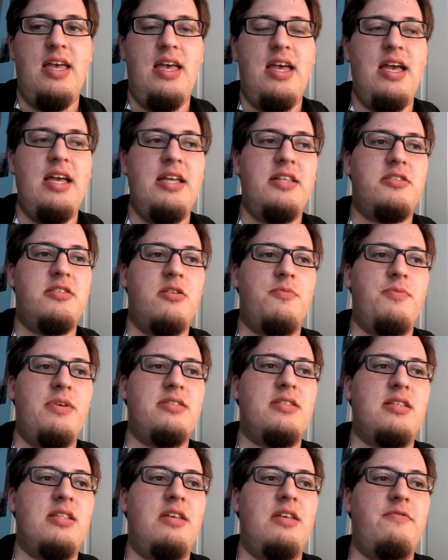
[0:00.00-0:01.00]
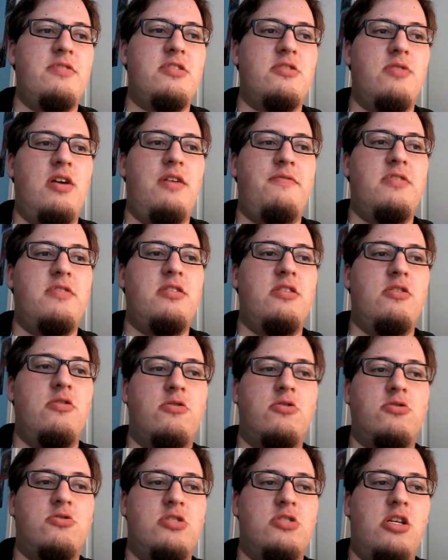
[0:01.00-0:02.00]
And so basically, every so often, the
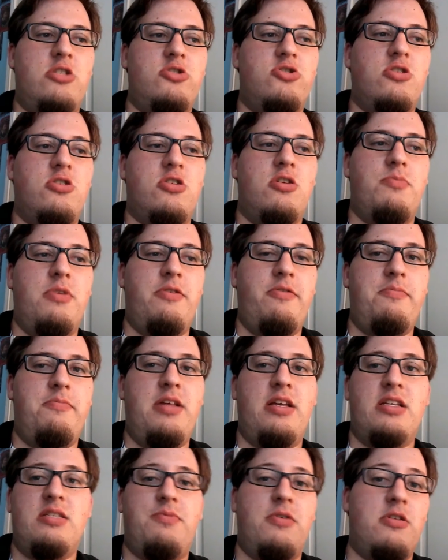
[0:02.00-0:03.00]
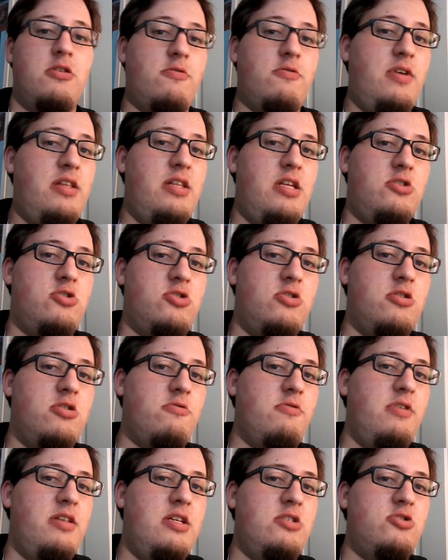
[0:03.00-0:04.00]
orange engine could be replaced by the green engine, the
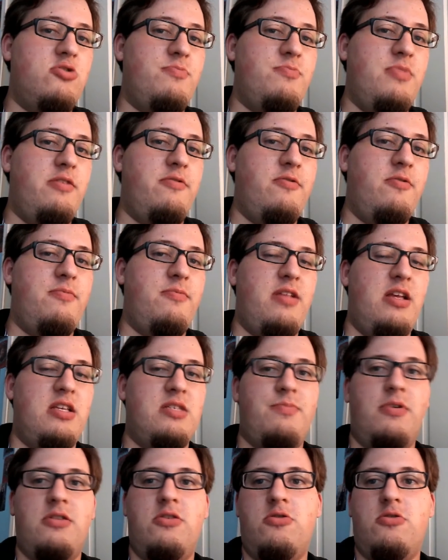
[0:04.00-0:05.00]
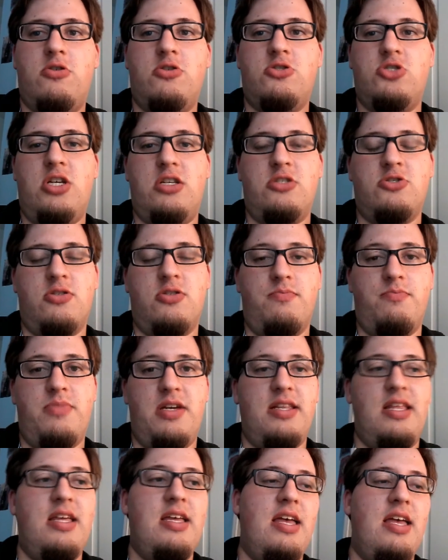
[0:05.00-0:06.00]
green engine being replaced by the orange engine.
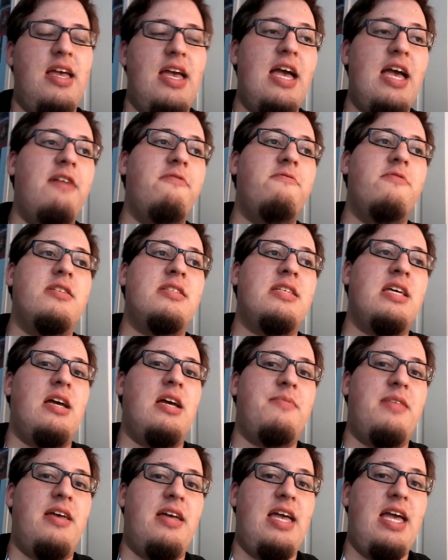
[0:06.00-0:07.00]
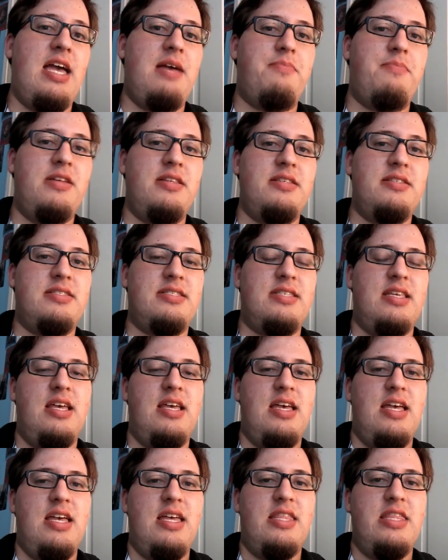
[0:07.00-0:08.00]
But every time that happens,
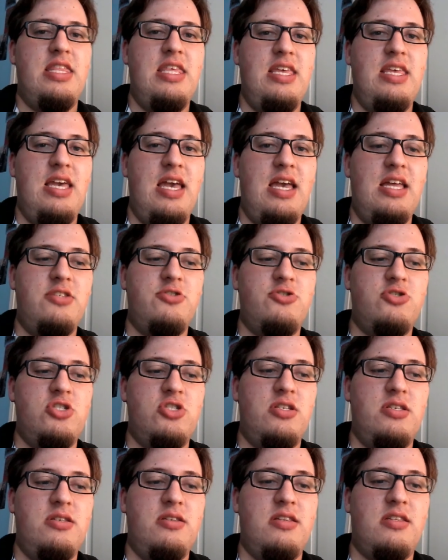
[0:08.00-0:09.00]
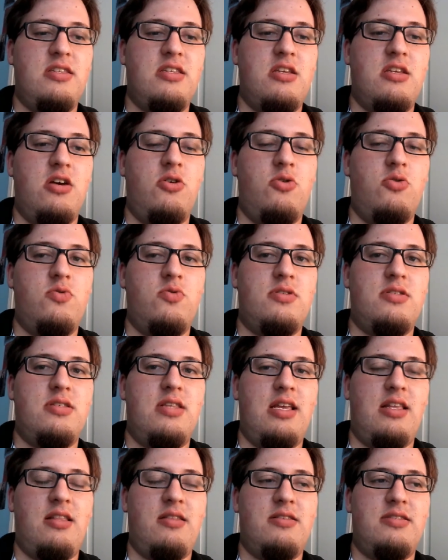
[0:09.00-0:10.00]
the engine goes,
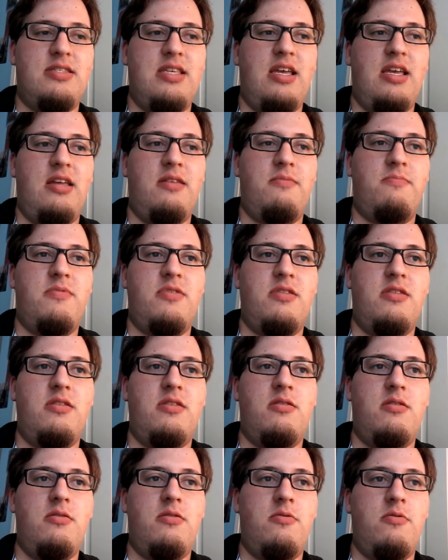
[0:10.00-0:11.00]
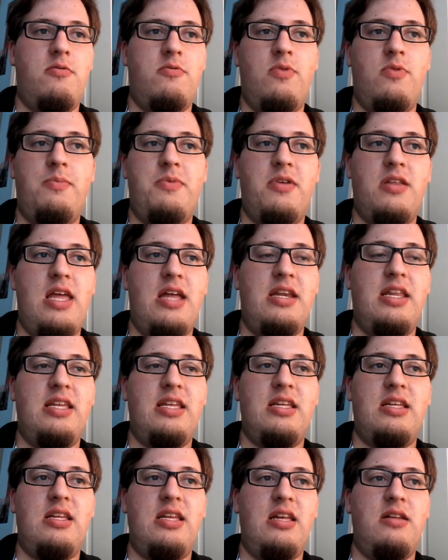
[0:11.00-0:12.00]
like, say, we've been
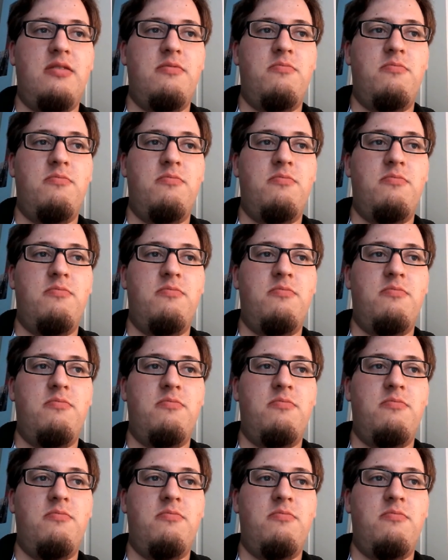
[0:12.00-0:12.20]
heading